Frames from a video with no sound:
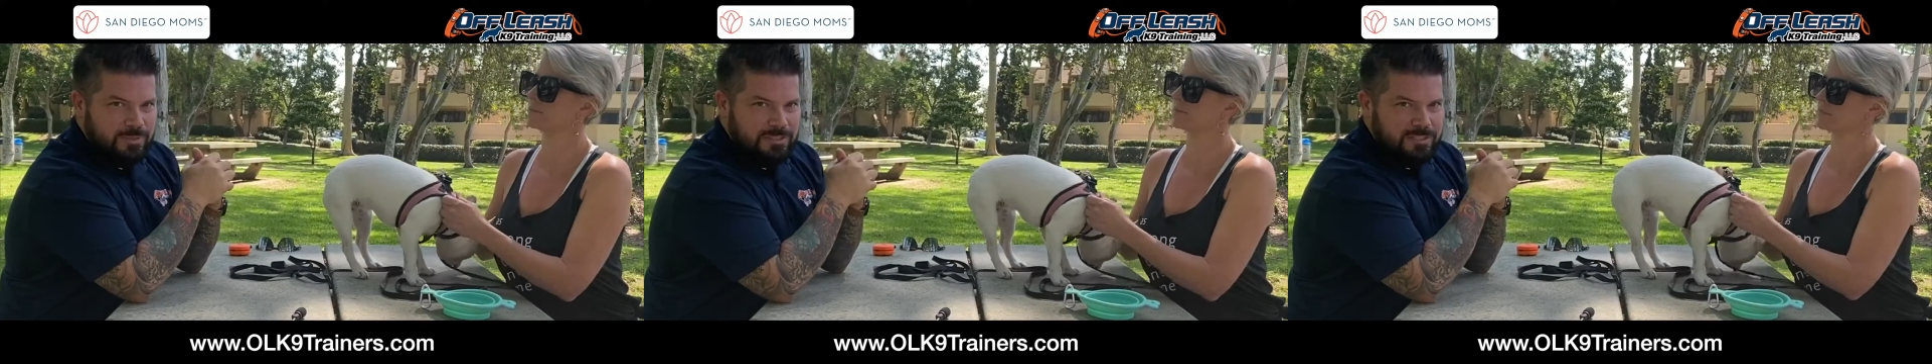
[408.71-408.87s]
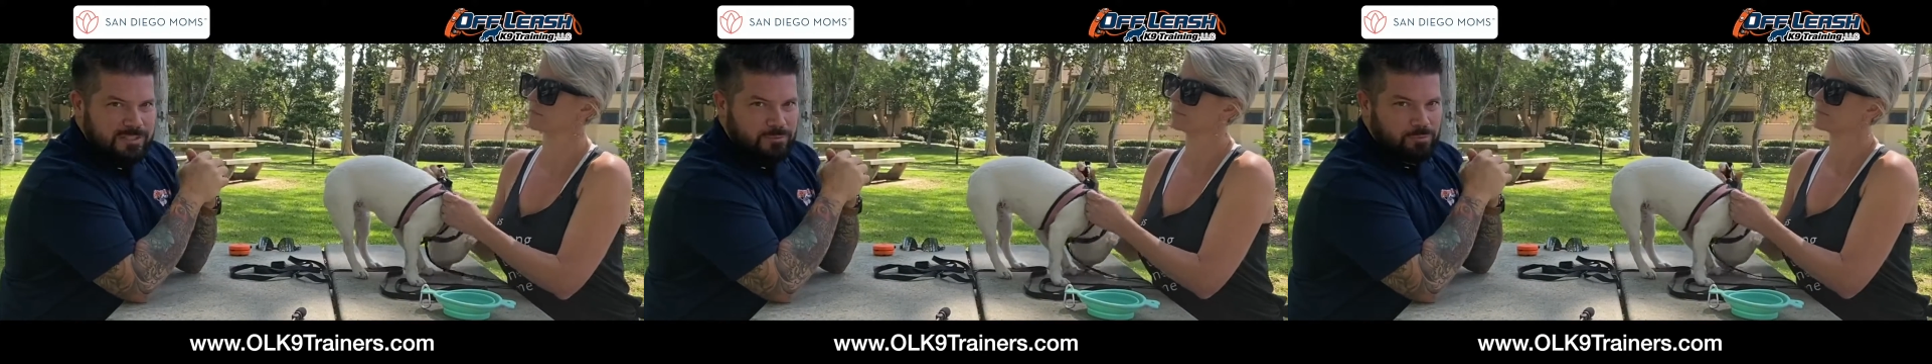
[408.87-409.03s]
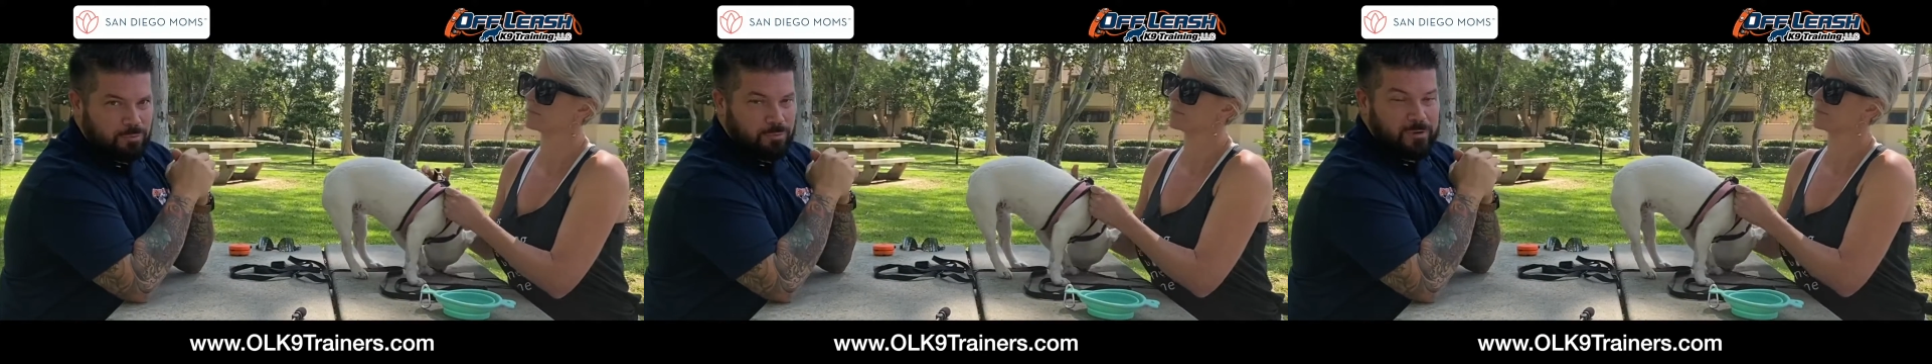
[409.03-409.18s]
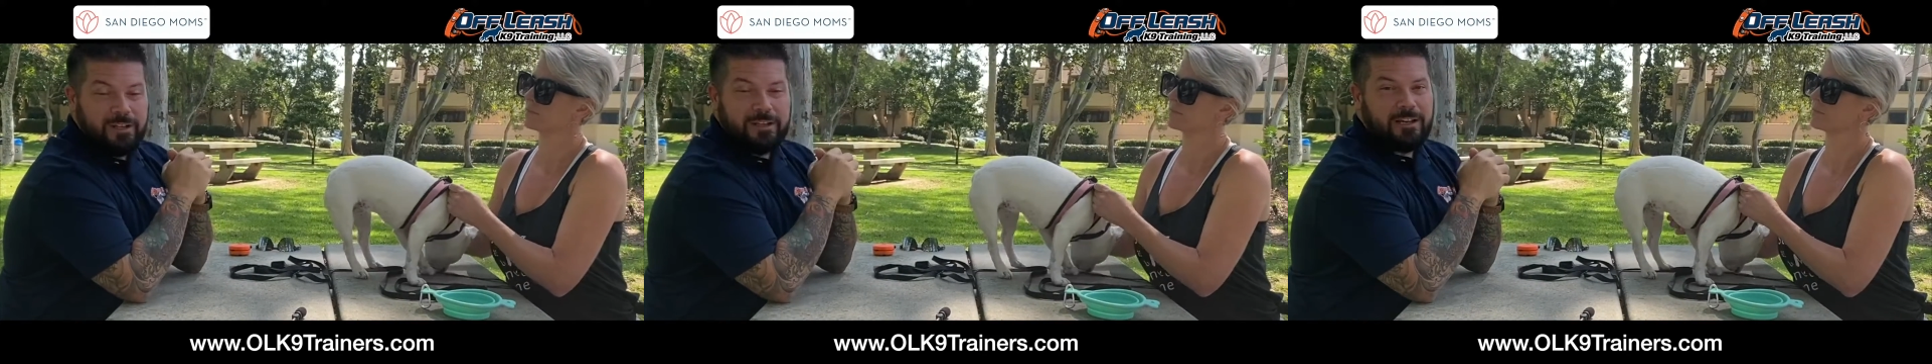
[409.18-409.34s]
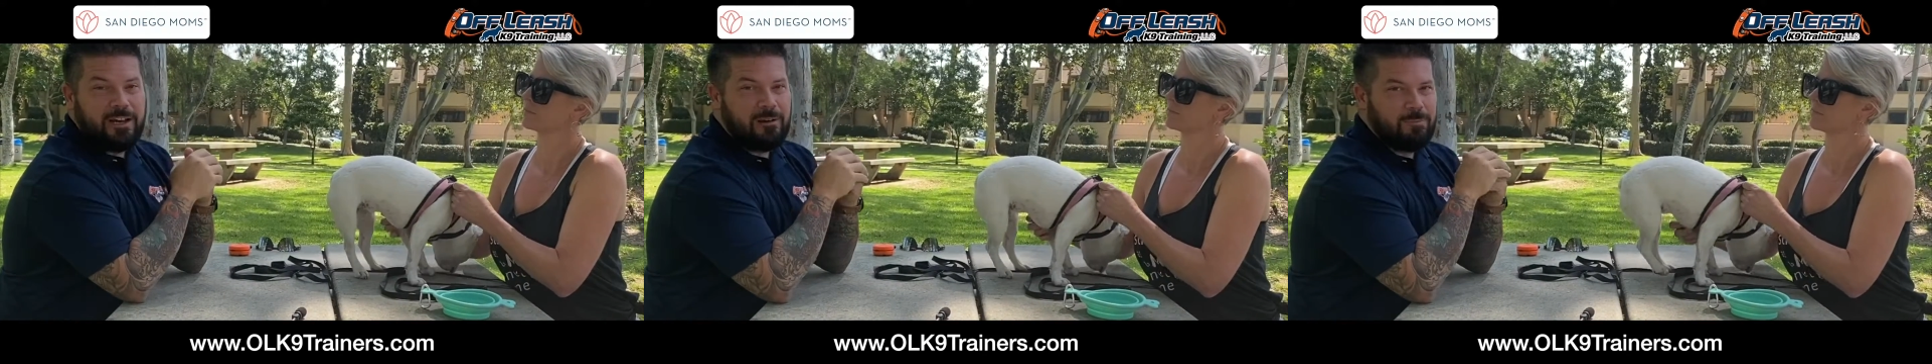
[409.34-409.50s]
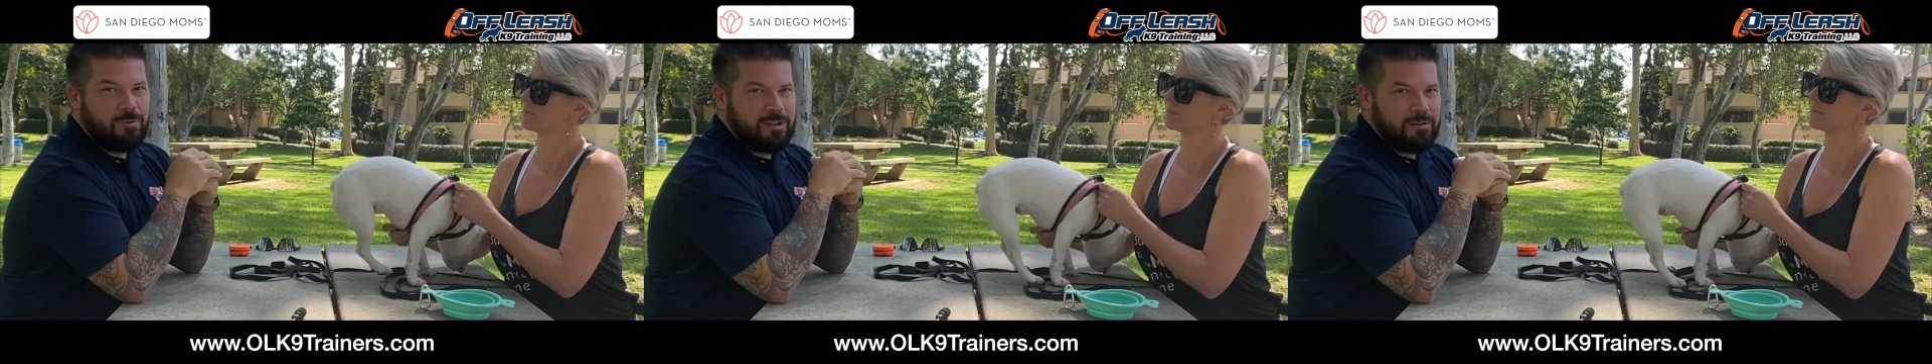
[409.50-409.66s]
which is
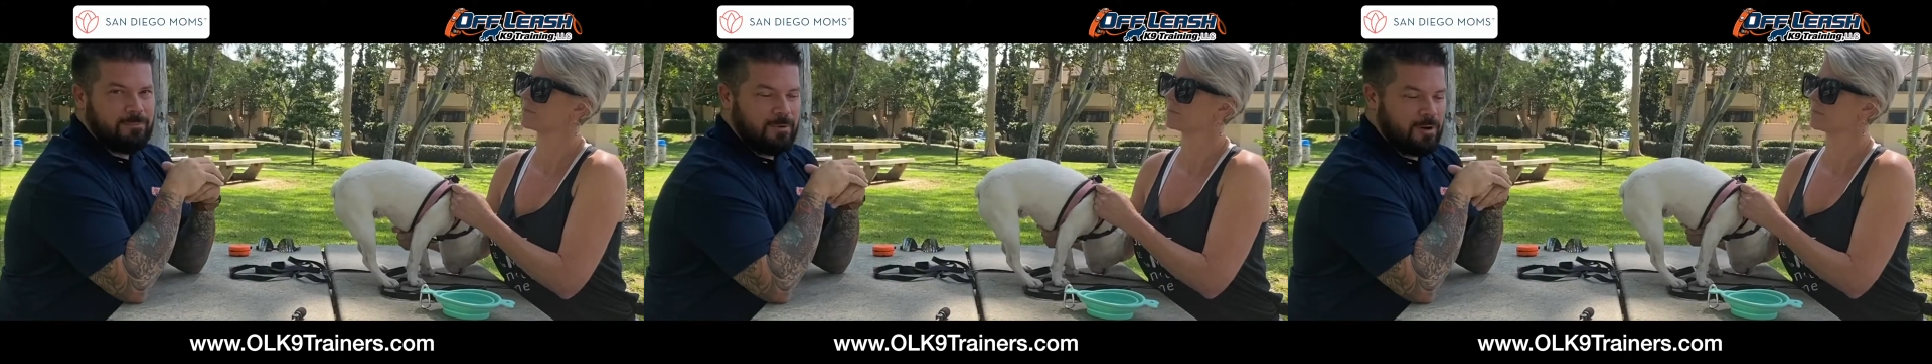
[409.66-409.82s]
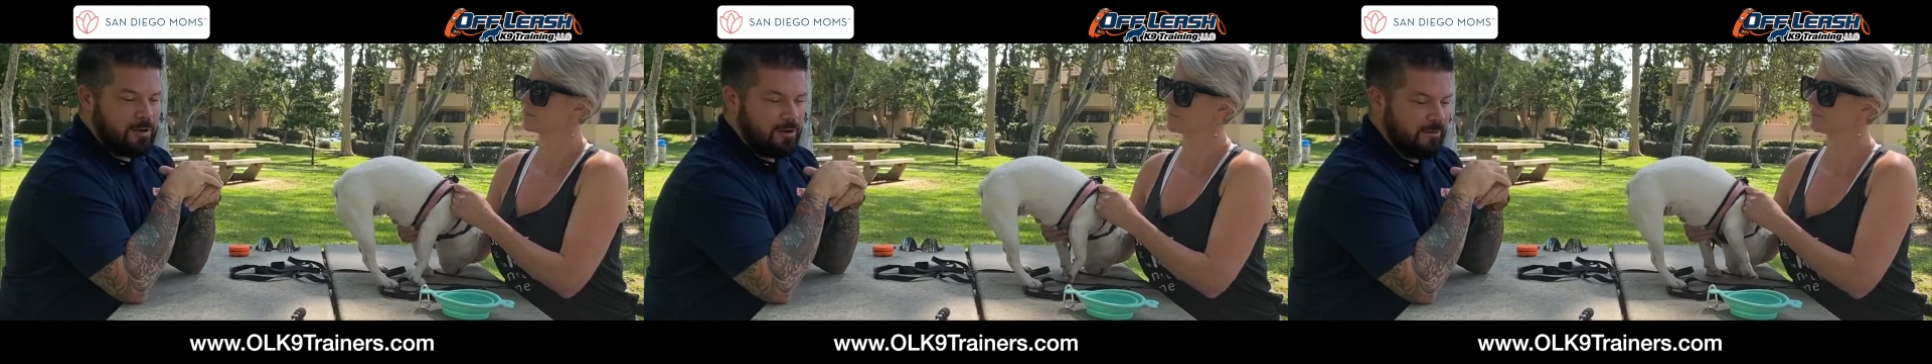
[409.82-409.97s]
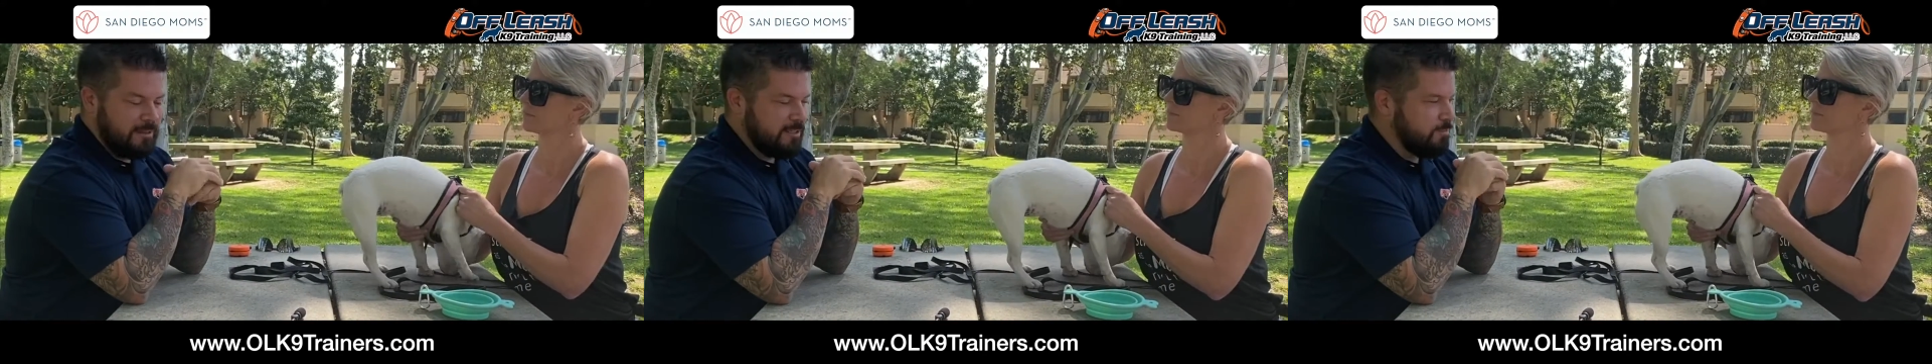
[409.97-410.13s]
really our bread and butter.